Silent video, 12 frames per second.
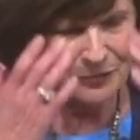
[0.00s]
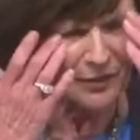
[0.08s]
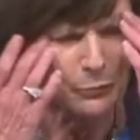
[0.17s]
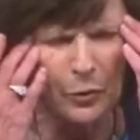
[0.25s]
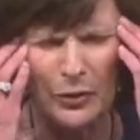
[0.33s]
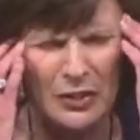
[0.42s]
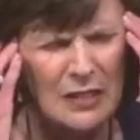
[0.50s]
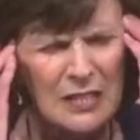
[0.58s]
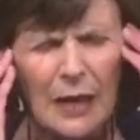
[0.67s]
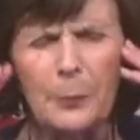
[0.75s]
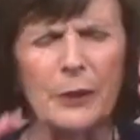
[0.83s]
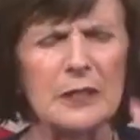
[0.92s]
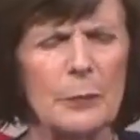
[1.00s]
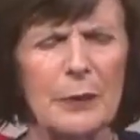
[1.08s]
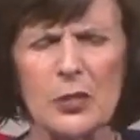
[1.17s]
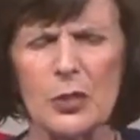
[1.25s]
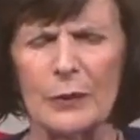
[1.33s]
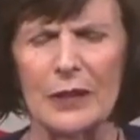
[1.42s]
More things happen on the
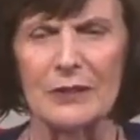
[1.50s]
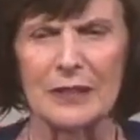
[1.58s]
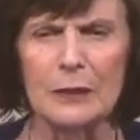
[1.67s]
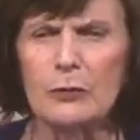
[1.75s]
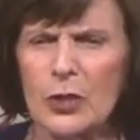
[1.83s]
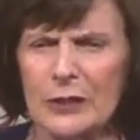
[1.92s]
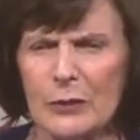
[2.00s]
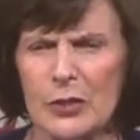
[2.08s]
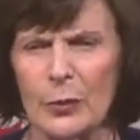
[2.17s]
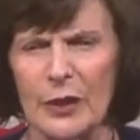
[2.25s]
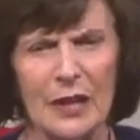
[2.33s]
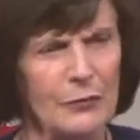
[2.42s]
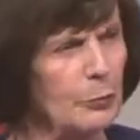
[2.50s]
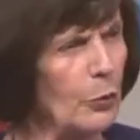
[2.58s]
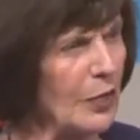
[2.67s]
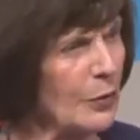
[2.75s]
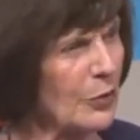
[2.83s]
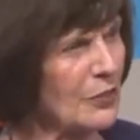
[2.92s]
bus route. Give generously. We have a
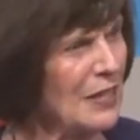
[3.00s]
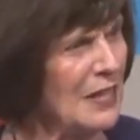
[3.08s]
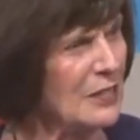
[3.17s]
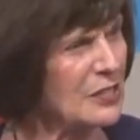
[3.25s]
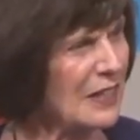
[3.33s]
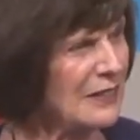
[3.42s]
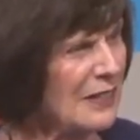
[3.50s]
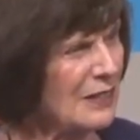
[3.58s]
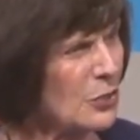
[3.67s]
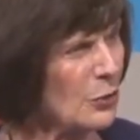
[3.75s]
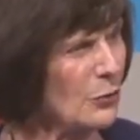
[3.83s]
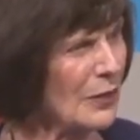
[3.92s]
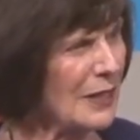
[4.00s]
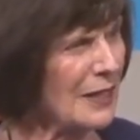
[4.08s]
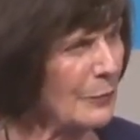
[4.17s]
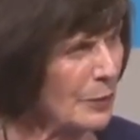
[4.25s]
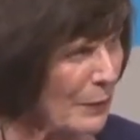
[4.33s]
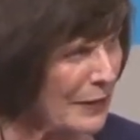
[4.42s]
boy we're sending to
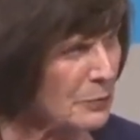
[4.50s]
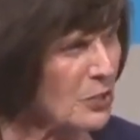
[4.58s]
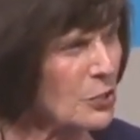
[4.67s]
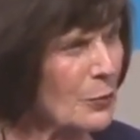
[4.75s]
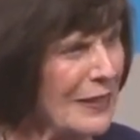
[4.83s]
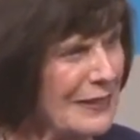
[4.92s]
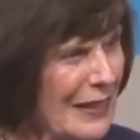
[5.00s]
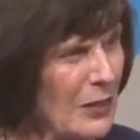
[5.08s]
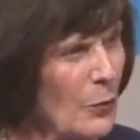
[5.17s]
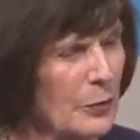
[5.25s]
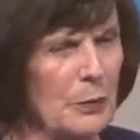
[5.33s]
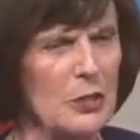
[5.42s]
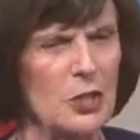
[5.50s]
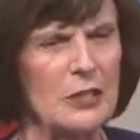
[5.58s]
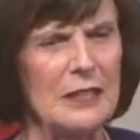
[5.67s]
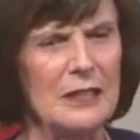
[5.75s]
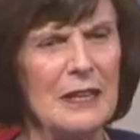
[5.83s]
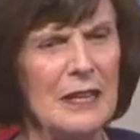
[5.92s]
Hammond Baptist right now. We're pitching
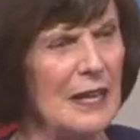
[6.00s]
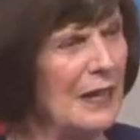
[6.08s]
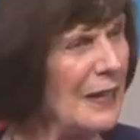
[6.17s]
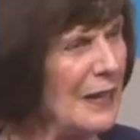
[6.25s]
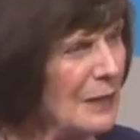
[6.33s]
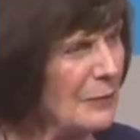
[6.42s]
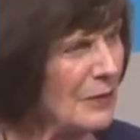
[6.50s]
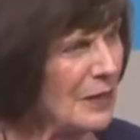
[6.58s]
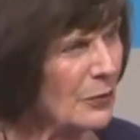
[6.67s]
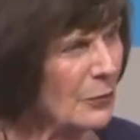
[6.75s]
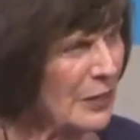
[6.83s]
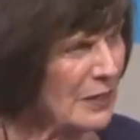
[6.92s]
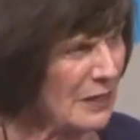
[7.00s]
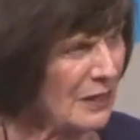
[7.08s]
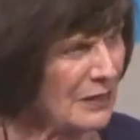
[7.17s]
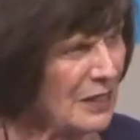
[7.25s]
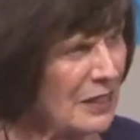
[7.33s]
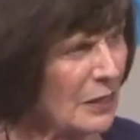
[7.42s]
in. Randy,
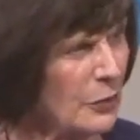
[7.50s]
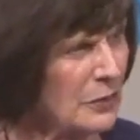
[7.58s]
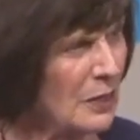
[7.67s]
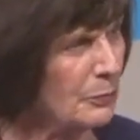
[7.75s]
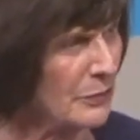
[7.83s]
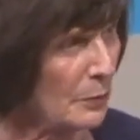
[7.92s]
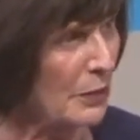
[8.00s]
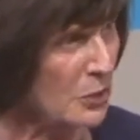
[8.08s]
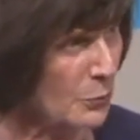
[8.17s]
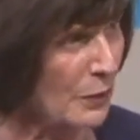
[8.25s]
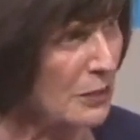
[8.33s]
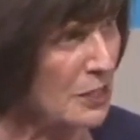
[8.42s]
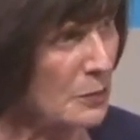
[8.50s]
I think everyone, the bus route is